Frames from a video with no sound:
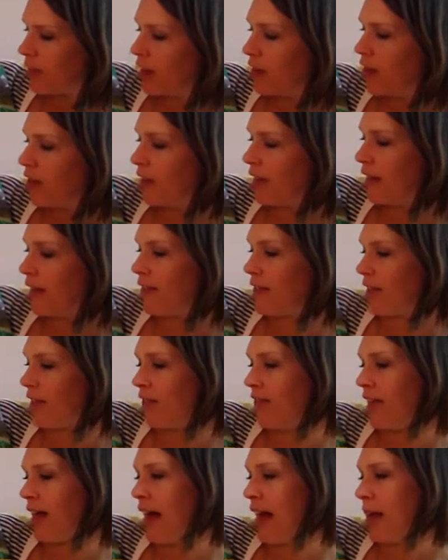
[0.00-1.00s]
You lift the
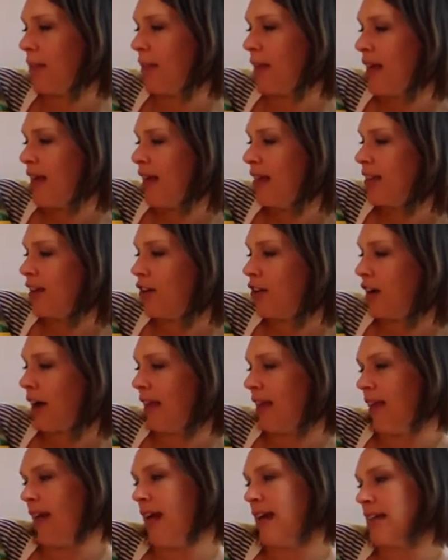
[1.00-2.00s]
flap. The
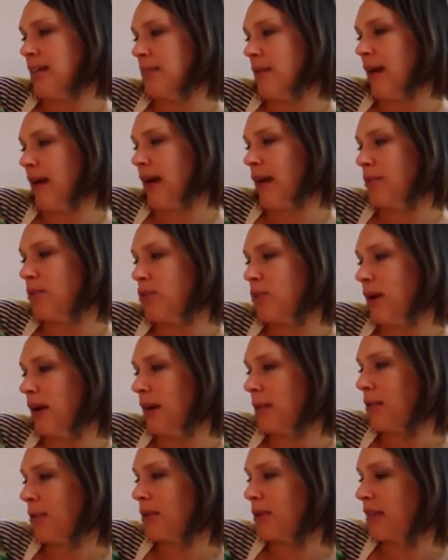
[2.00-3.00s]
Great Lakes make up
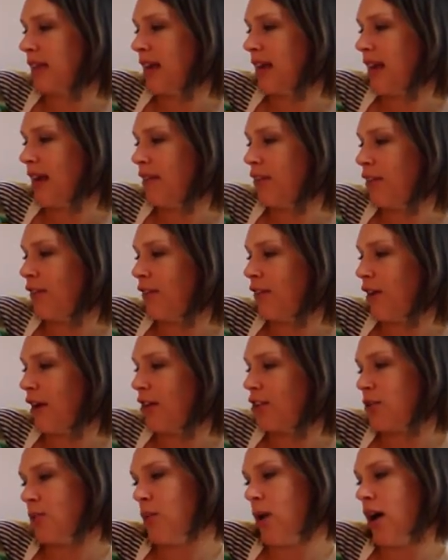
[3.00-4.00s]
20% of the
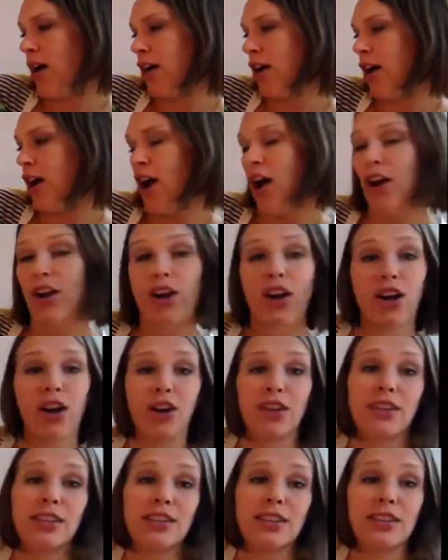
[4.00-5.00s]
fresh water on
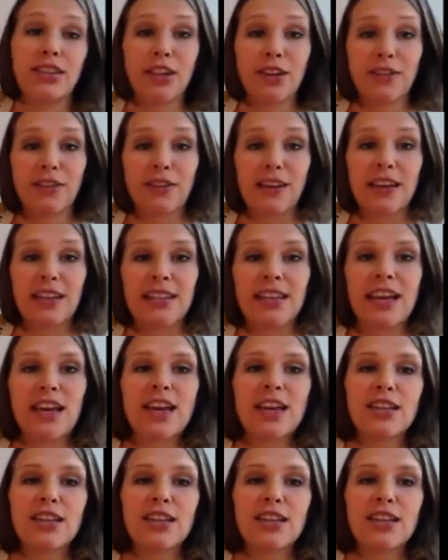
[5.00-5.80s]
Earth's surface.